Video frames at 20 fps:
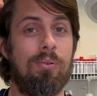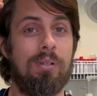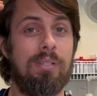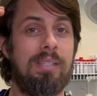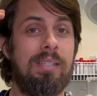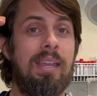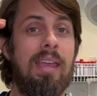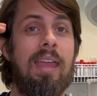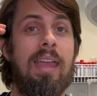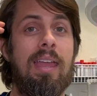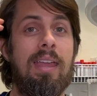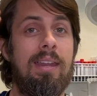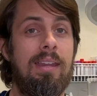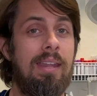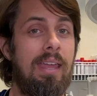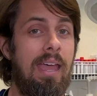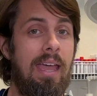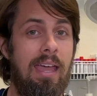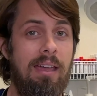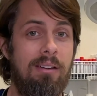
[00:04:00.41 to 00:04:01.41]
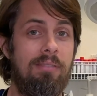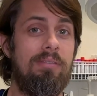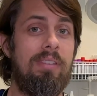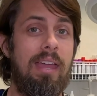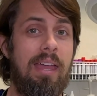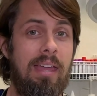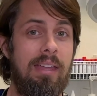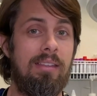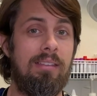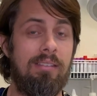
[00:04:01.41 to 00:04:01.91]
or 10 out of
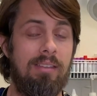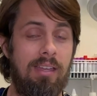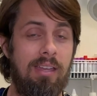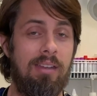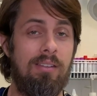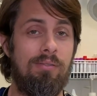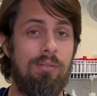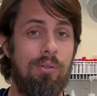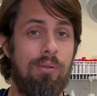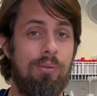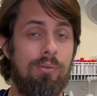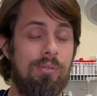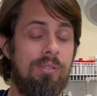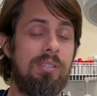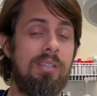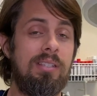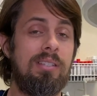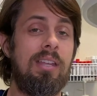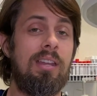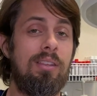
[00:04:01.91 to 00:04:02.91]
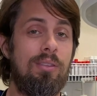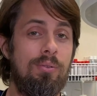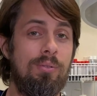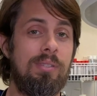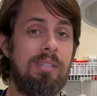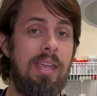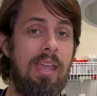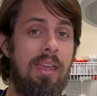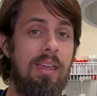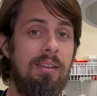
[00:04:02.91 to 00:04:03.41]

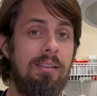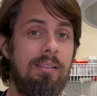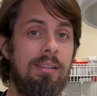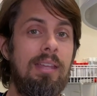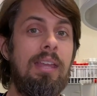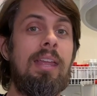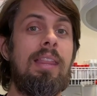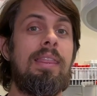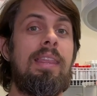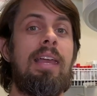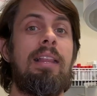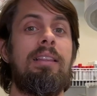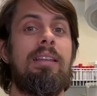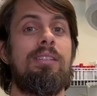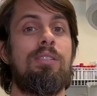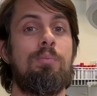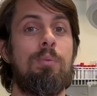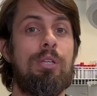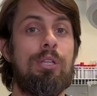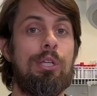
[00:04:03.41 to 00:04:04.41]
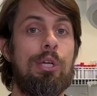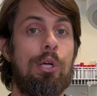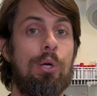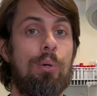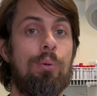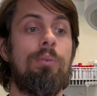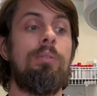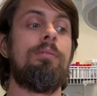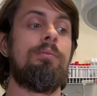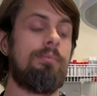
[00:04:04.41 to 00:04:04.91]
those 10, that lets me
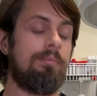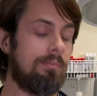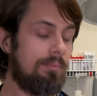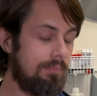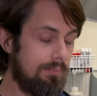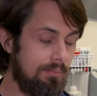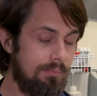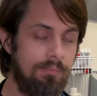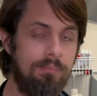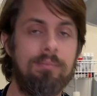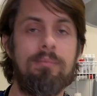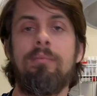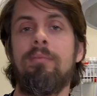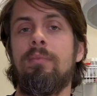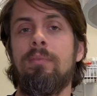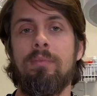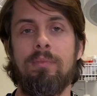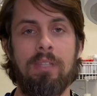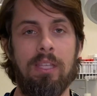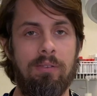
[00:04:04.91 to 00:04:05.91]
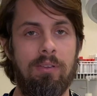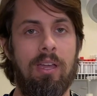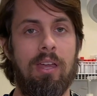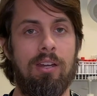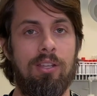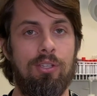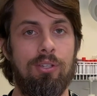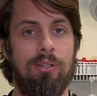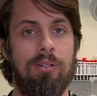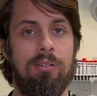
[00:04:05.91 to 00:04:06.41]
know they've got
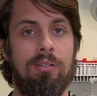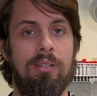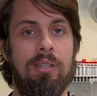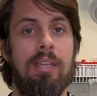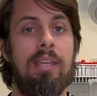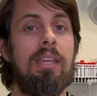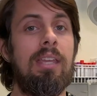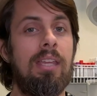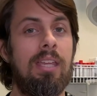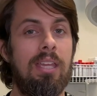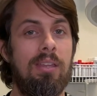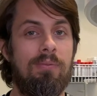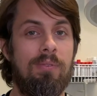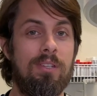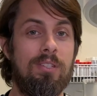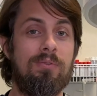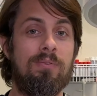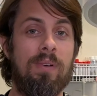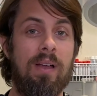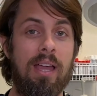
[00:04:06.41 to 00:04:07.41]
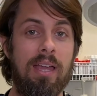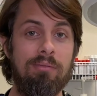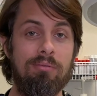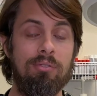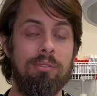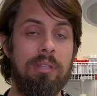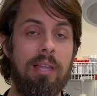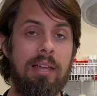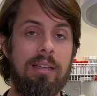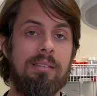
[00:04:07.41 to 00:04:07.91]
it good. If it's 5
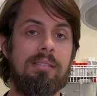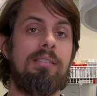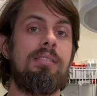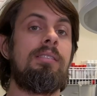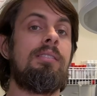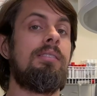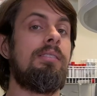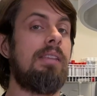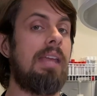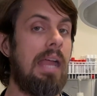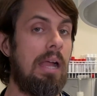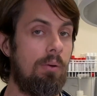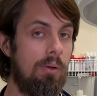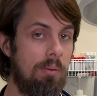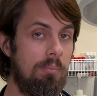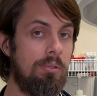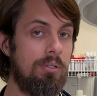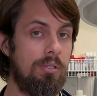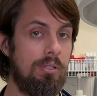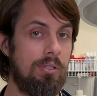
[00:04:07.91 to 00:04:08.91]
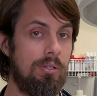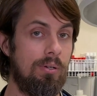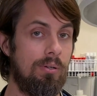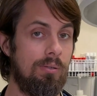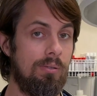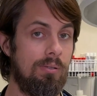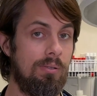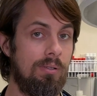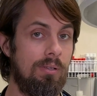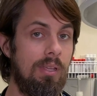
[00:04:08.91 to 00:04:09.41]
or less, now I'm
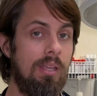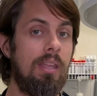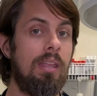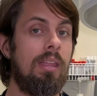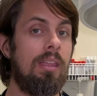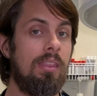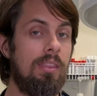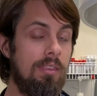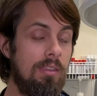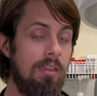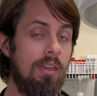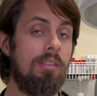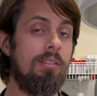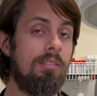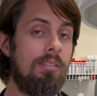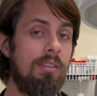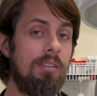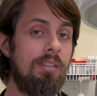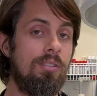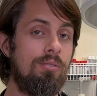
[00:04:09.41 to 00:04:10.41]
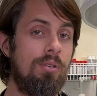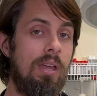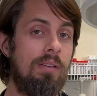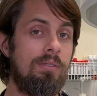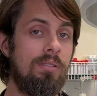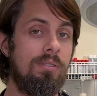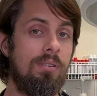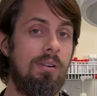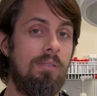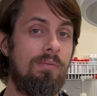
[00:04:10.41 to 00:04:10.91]
concerned. The other thing that you have
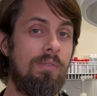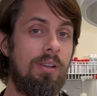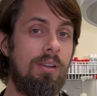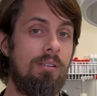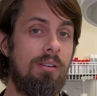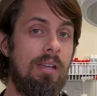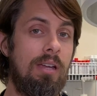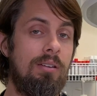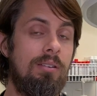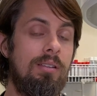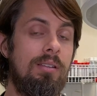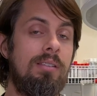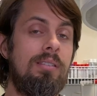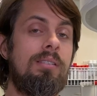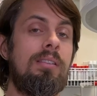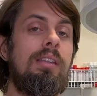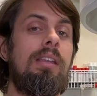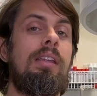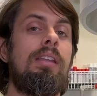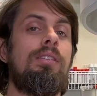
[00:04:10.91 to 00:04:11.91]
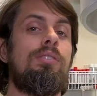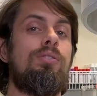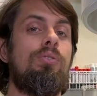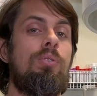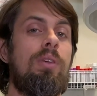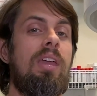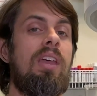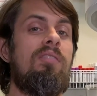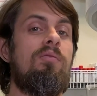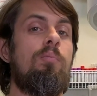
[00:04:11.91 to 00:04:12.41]
to start figuring out is, do
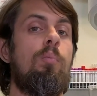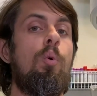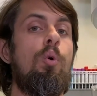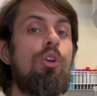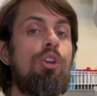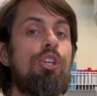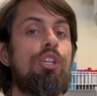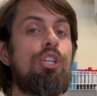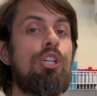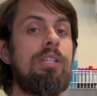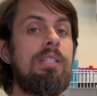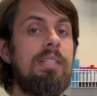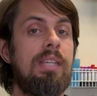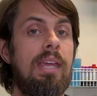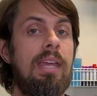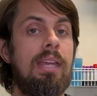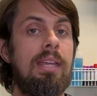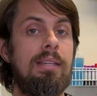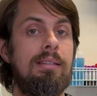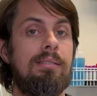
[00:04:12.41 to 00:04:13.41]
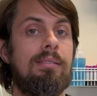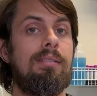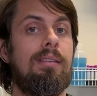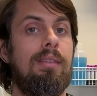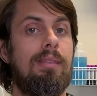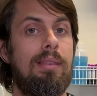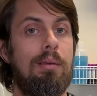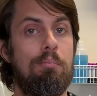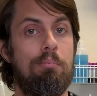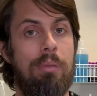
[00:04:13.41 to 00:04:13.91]
they have more good days
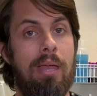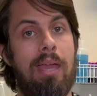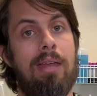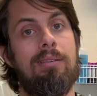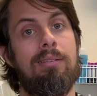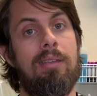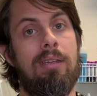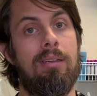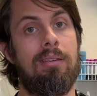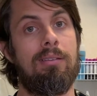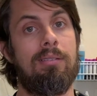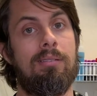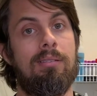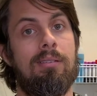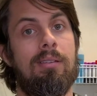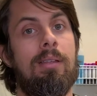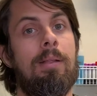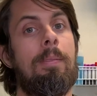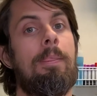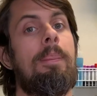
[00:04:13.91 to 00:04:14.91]
than bad days?